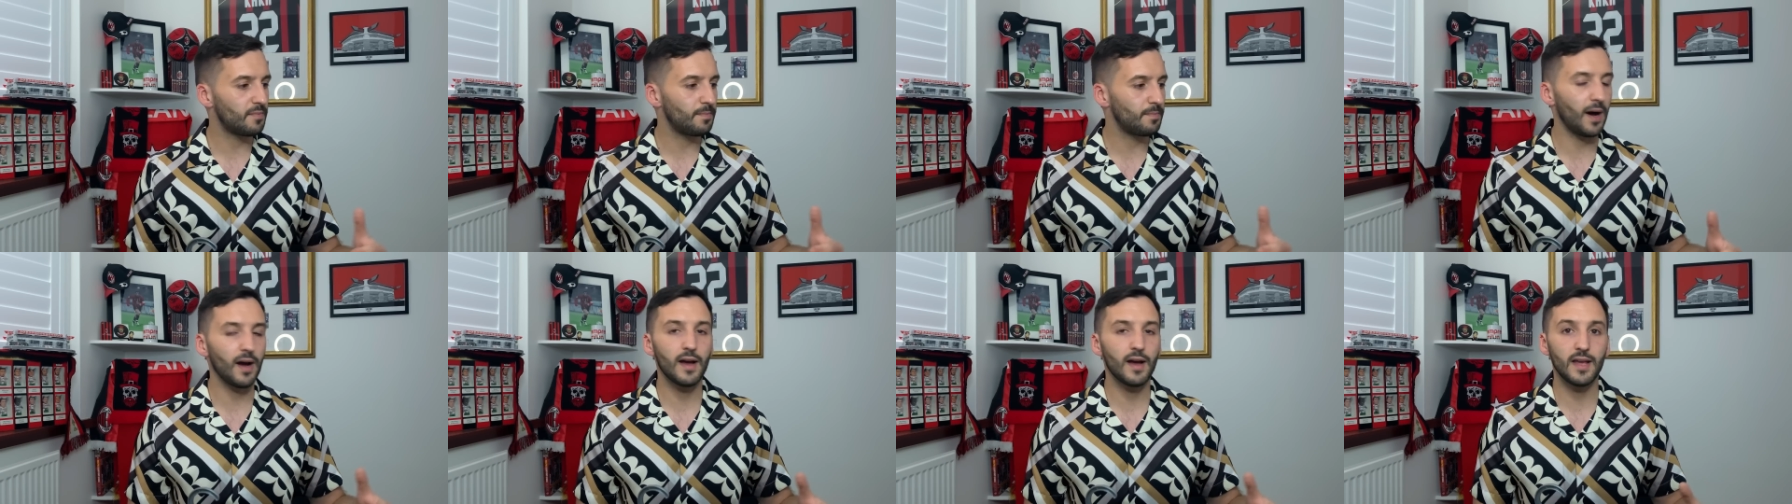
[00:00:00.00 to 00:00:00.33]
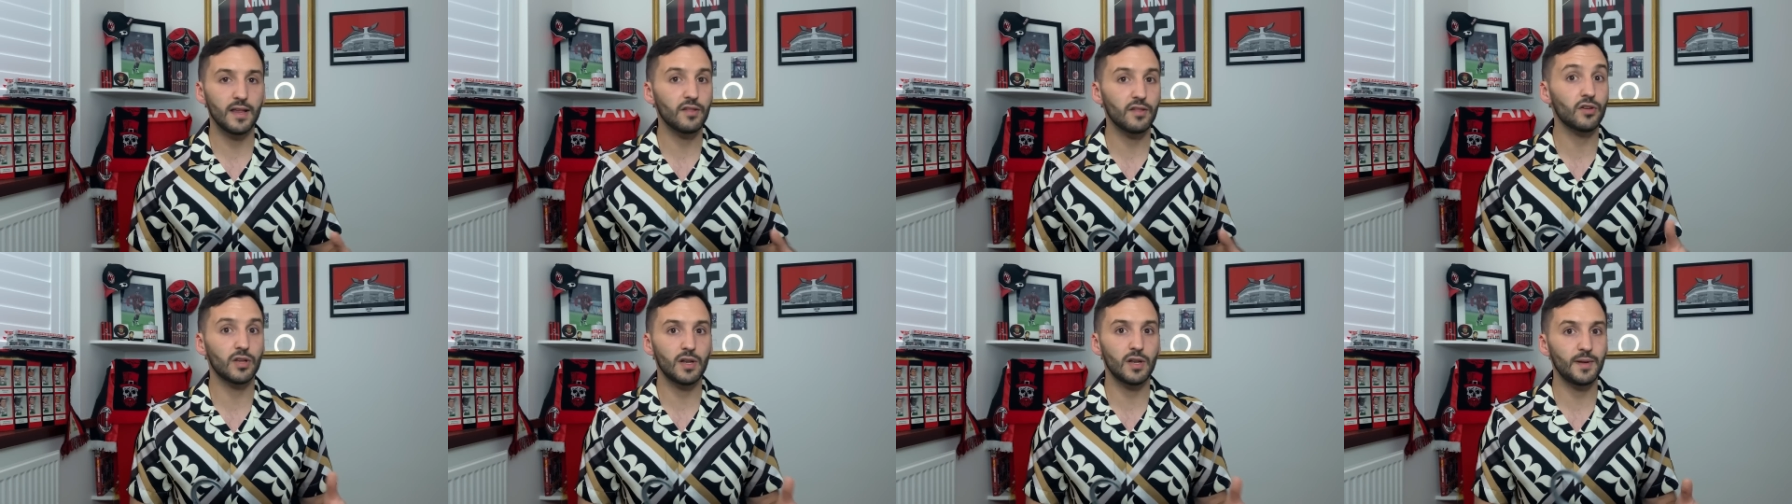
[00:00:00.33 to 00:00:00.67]
but
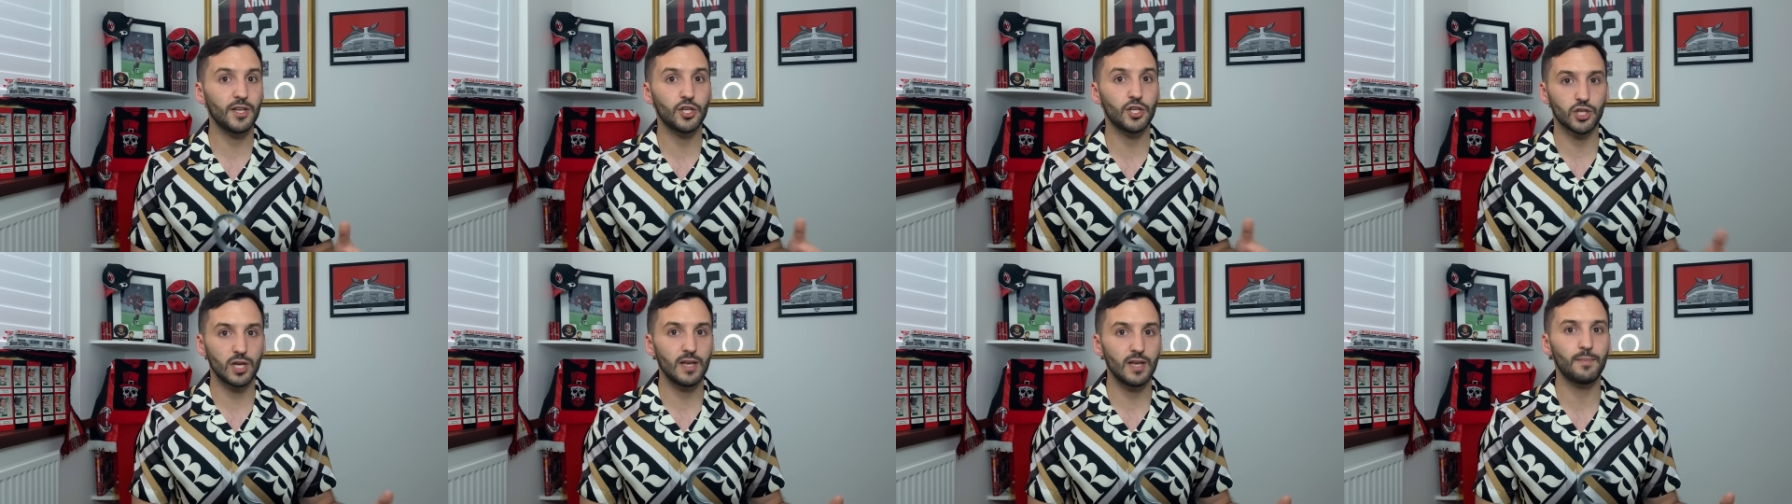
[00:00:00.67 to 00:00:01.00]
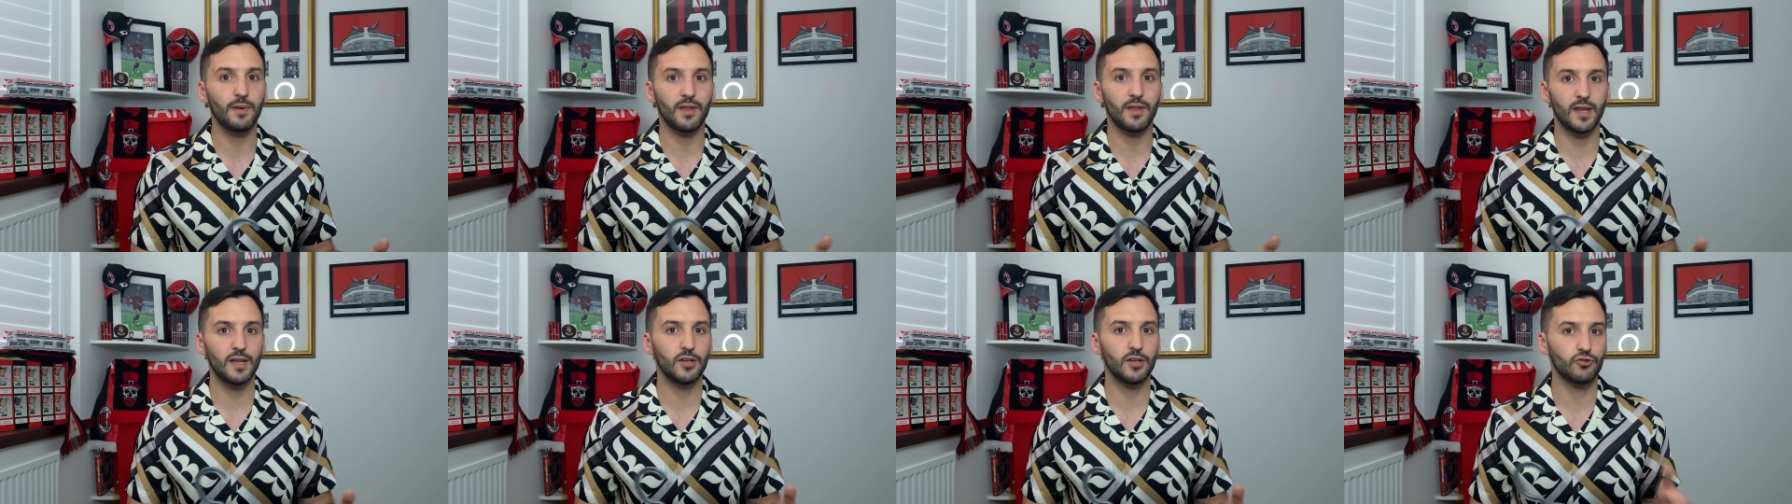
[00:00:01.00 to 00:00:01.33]
it's going to be
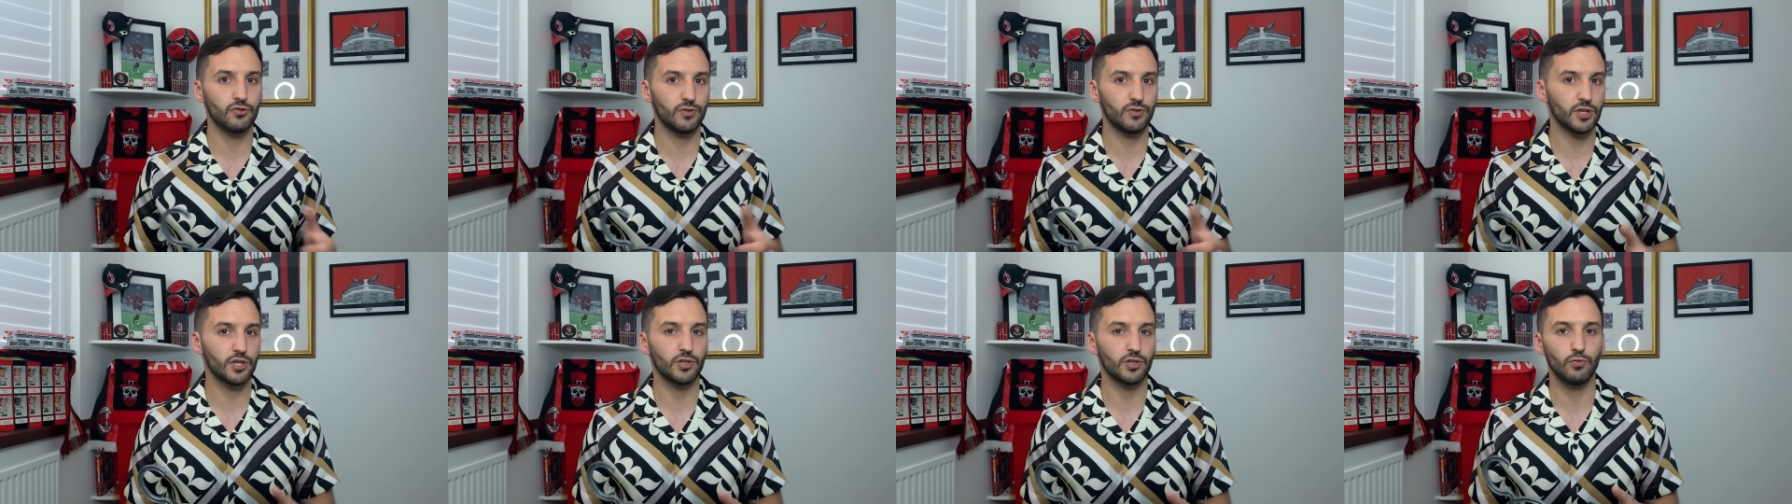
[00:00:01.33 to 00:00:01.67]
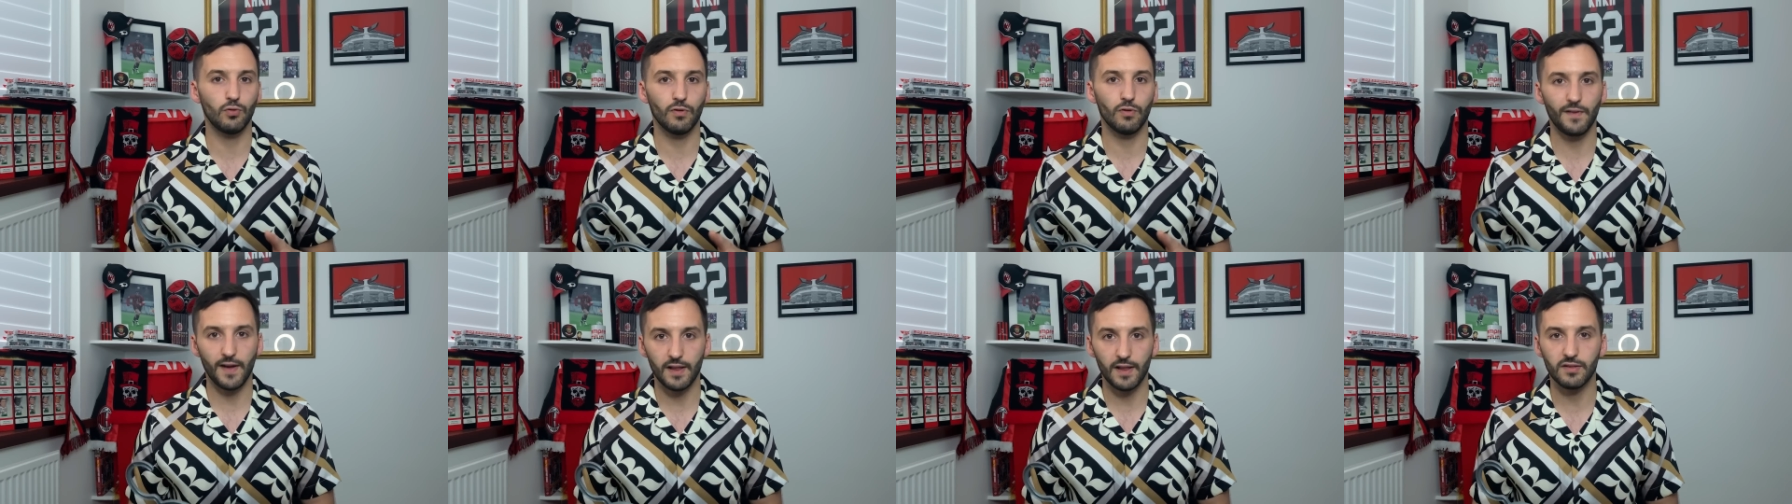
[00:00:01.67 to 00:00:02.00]
cheaper than the
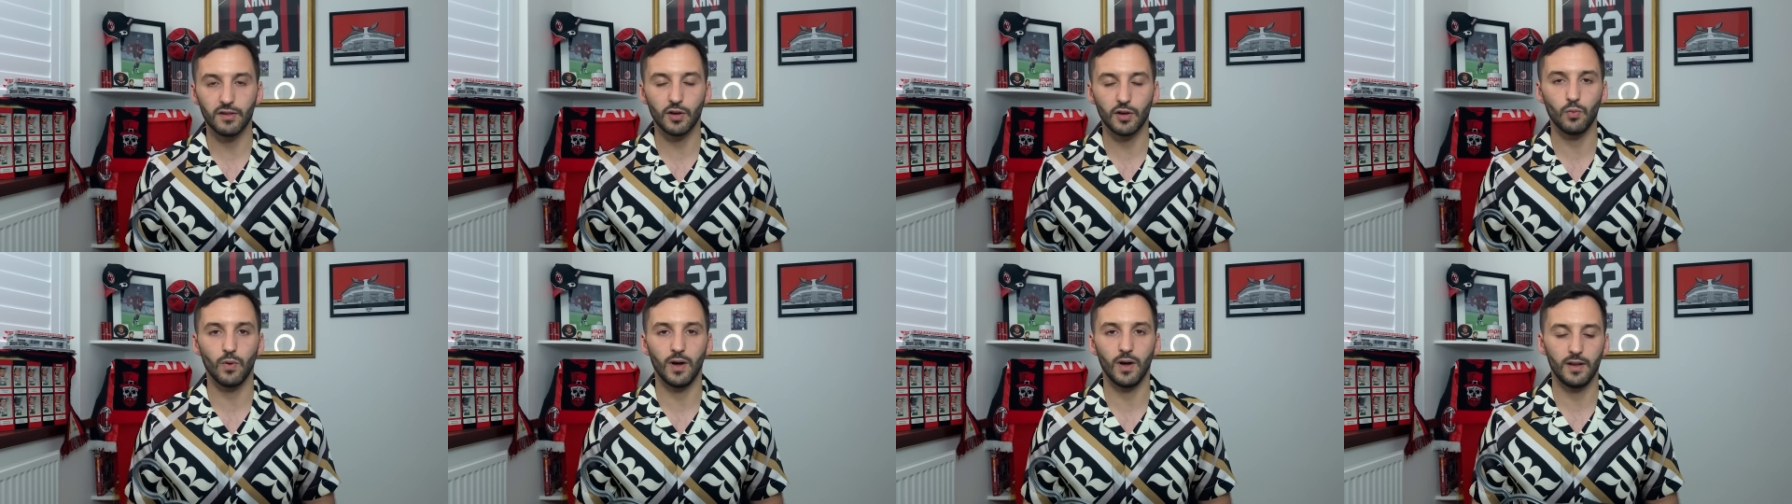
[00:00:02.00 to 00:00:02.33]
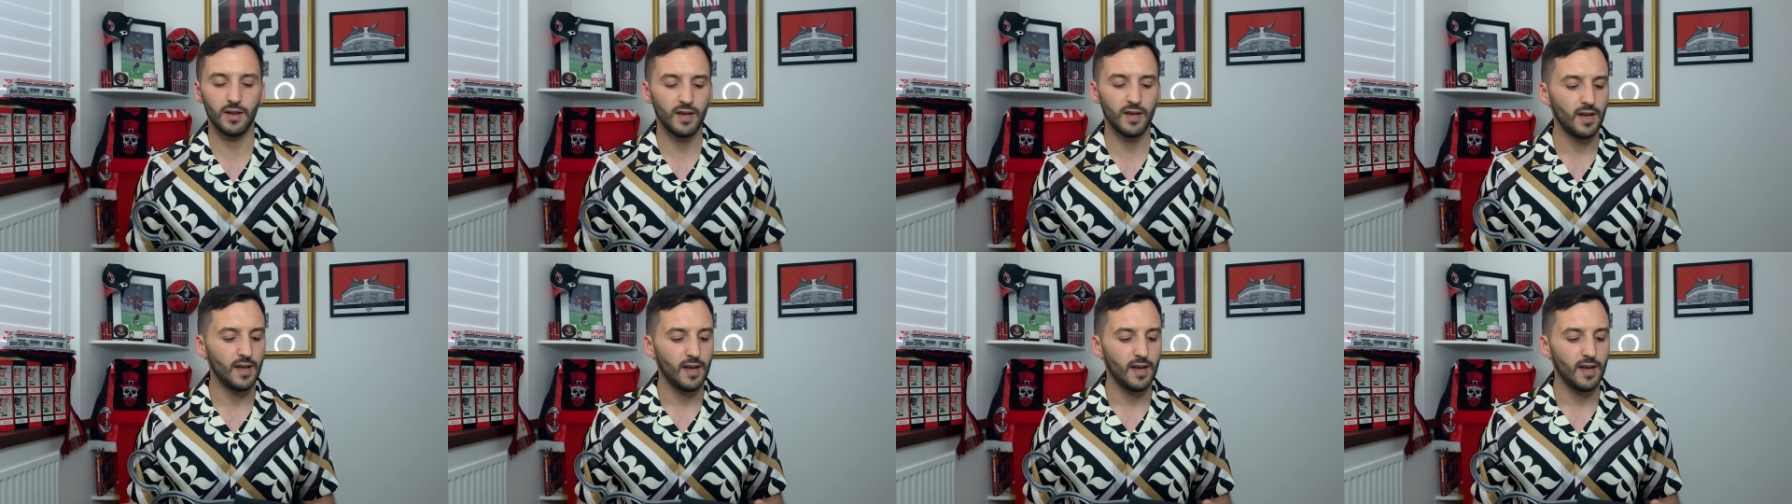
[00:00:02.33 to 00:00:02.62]
traditional authentic one.